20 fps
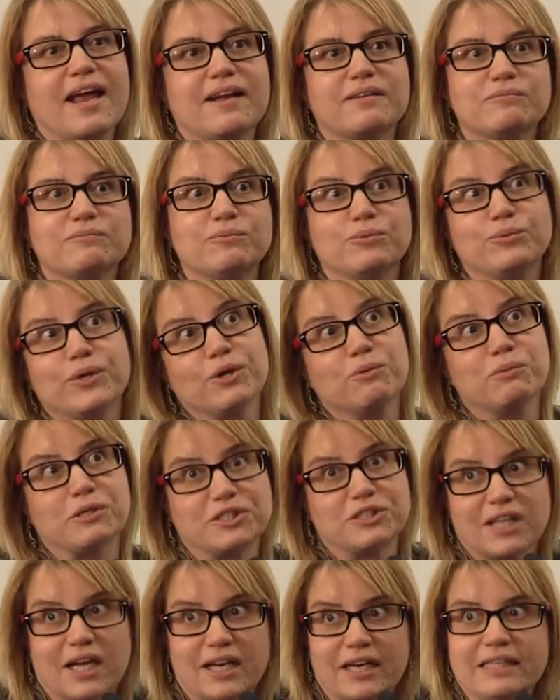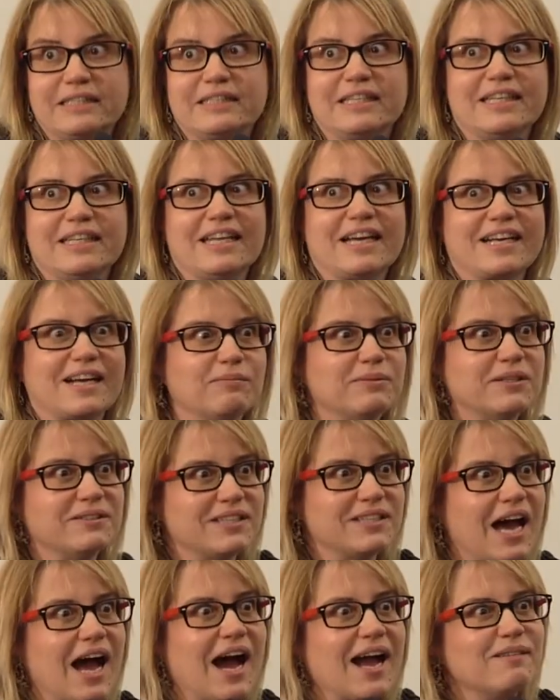And we almost done it in a couple
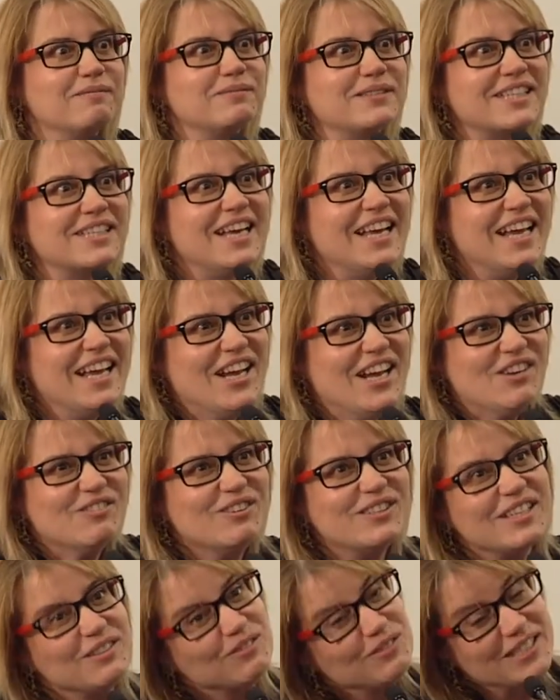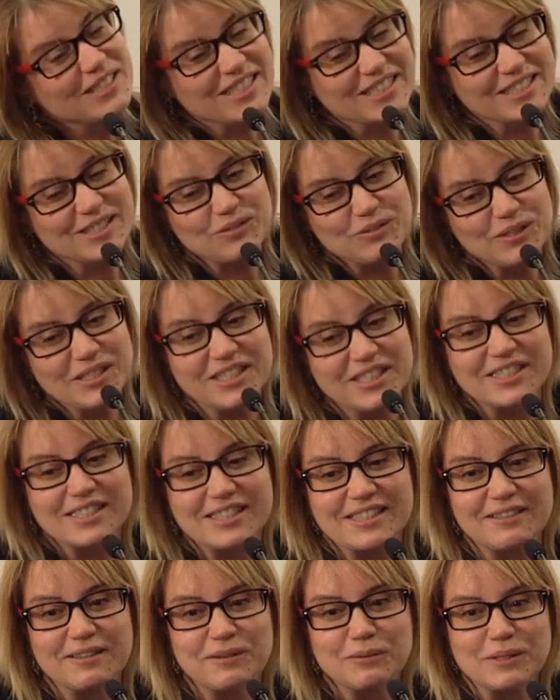of times, which
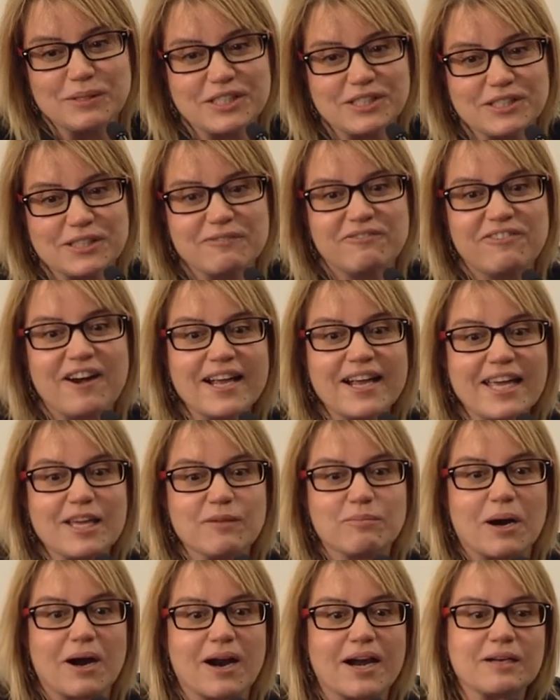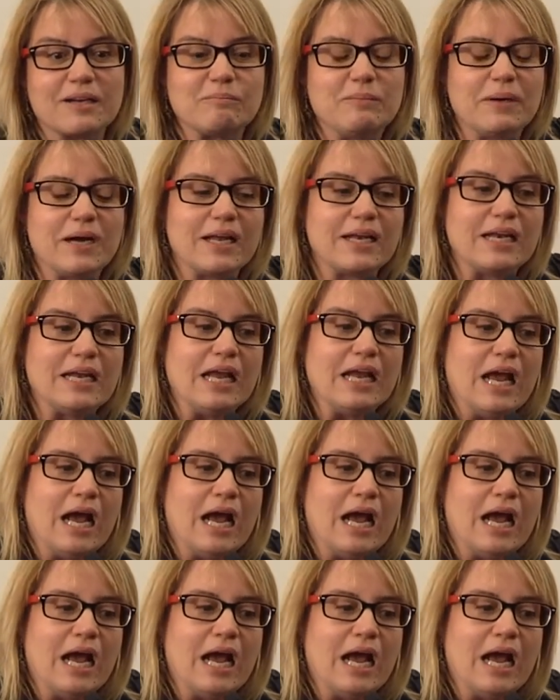is the funky part. But